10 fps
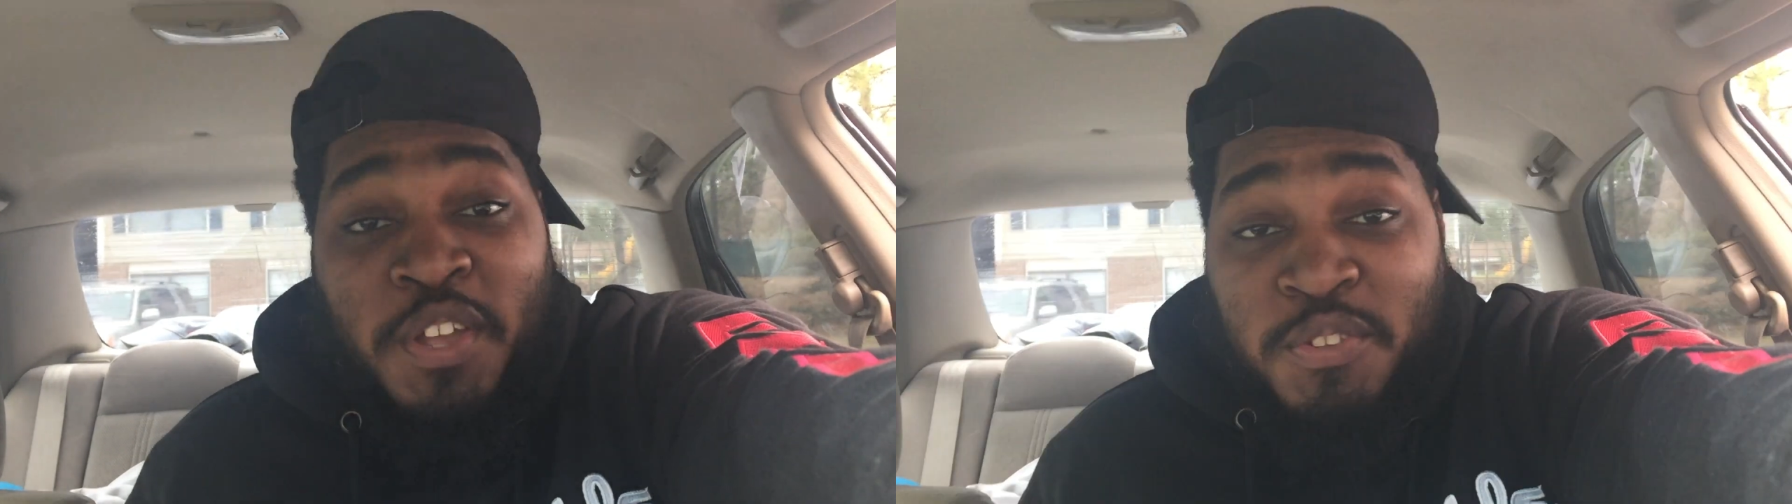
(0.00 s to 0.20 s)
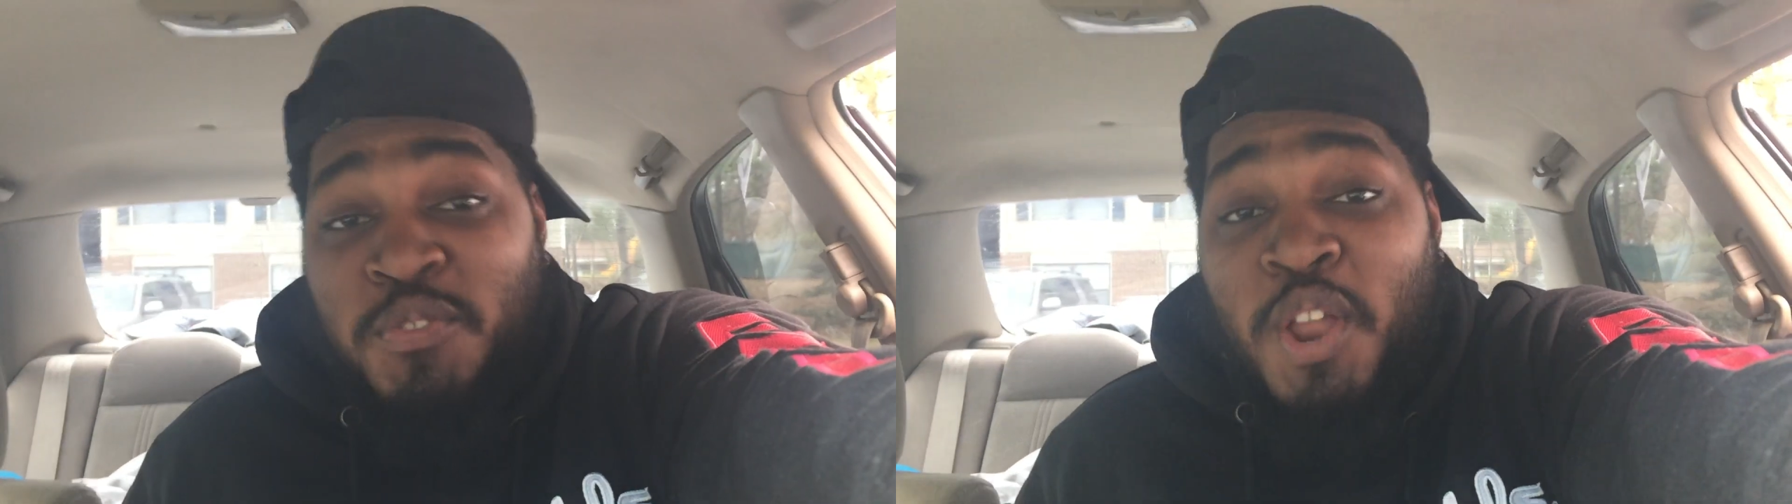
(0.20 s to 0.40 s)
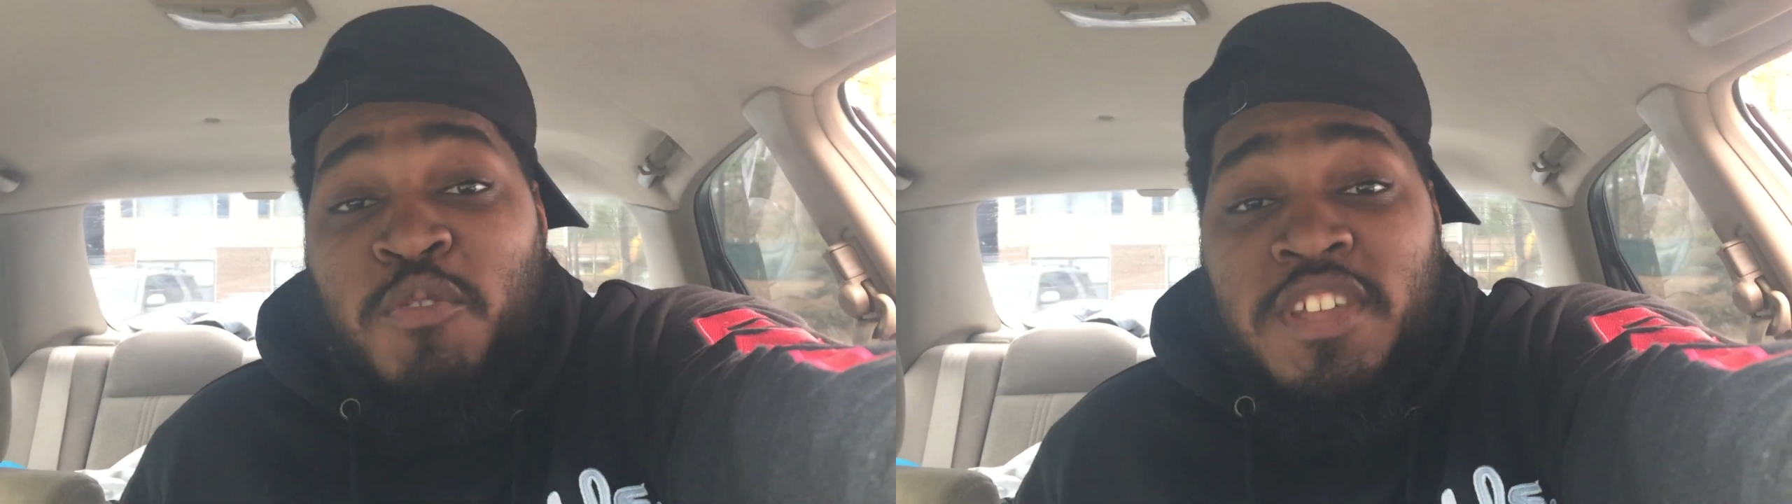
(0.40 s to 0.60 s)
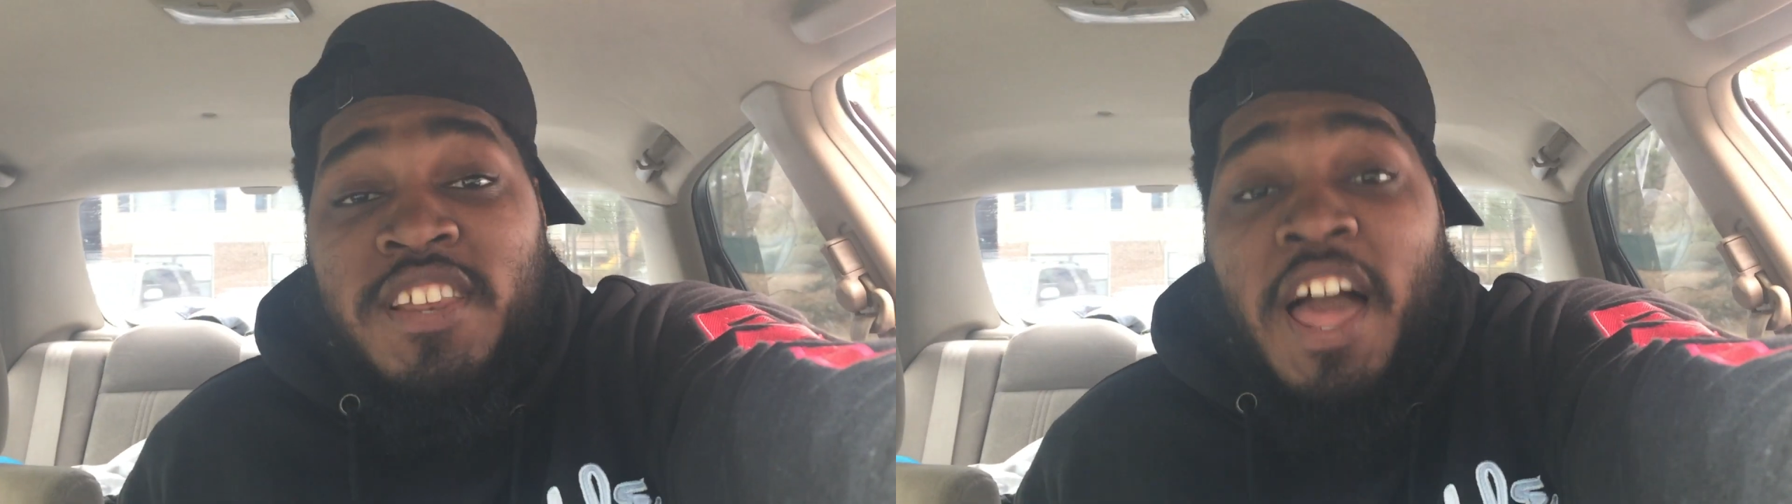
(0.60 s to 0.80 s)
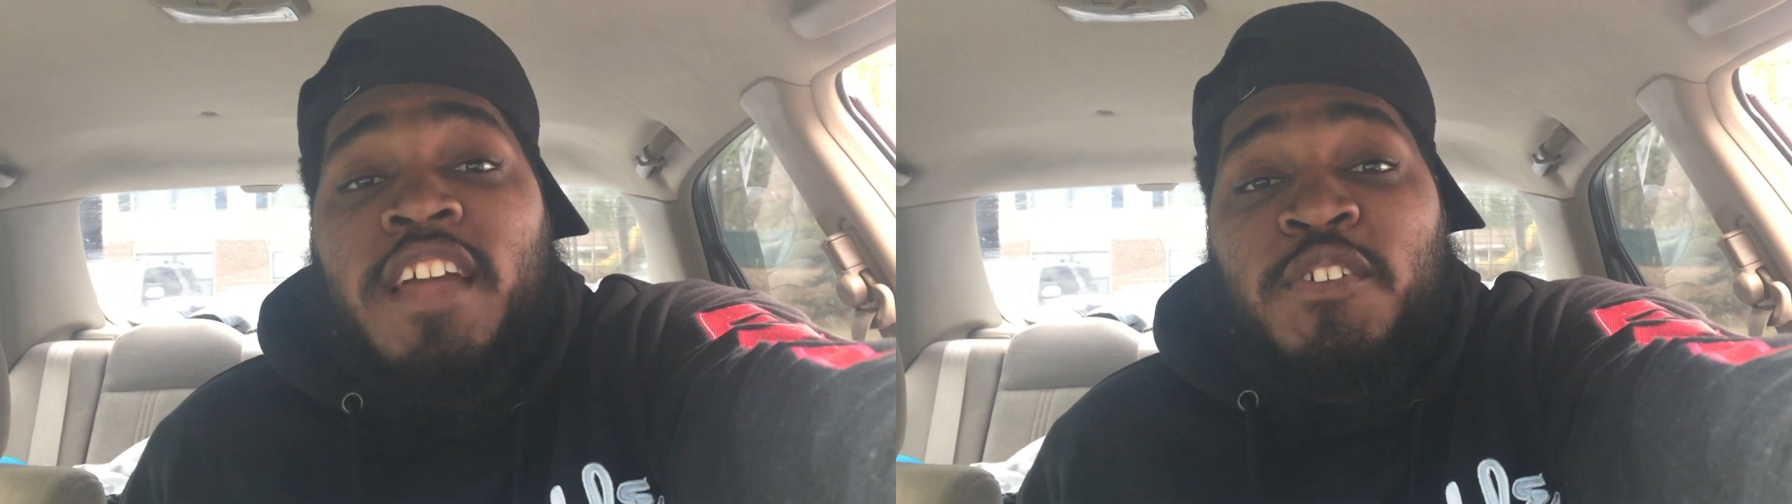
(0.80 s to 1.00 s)
you
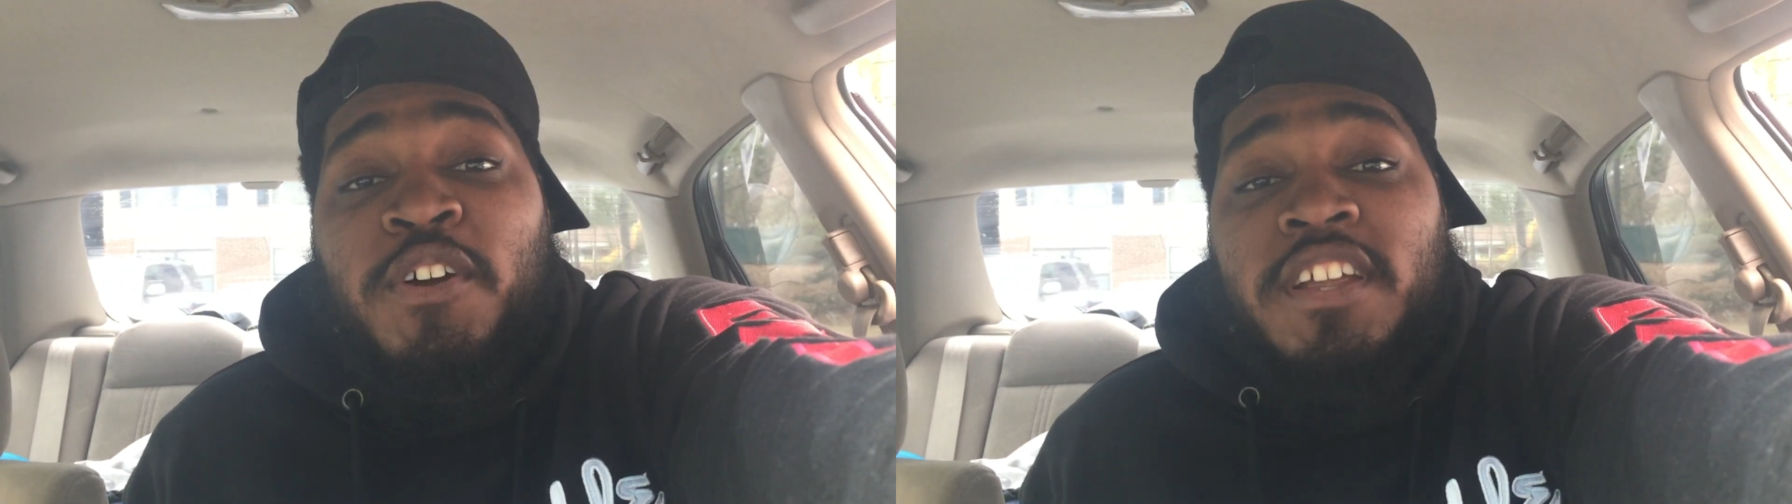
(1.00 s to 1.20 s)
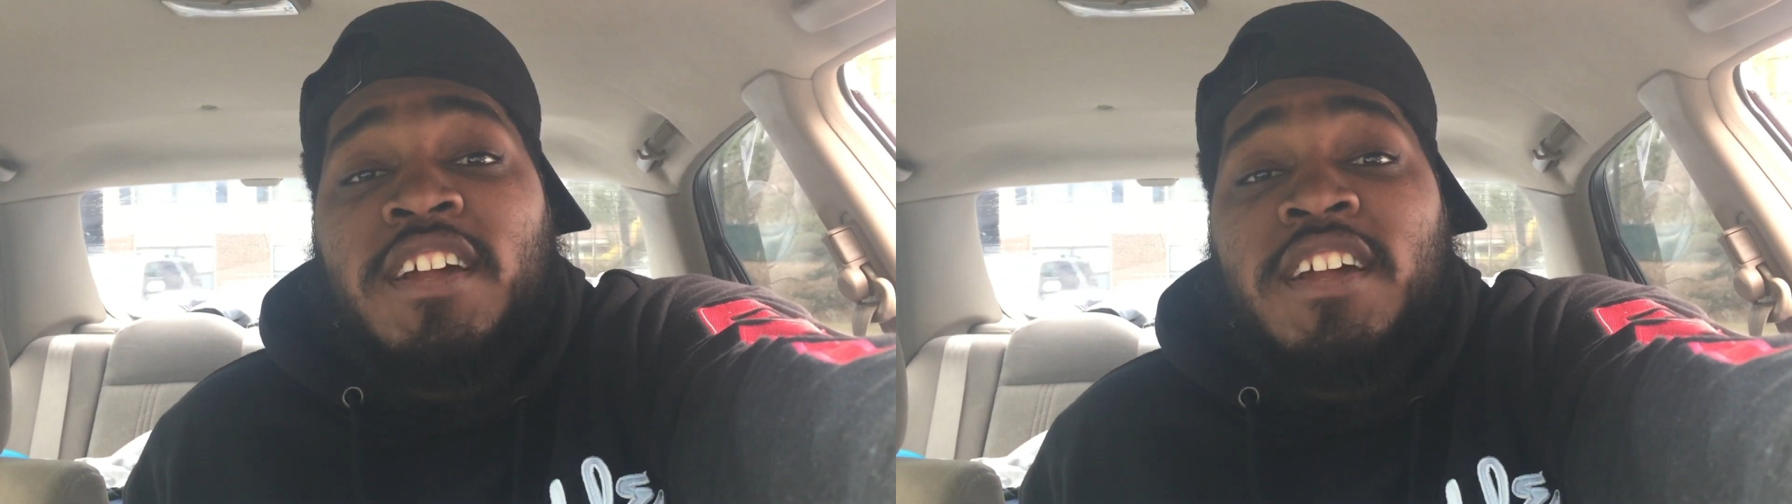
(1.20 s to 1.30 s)
low-key like North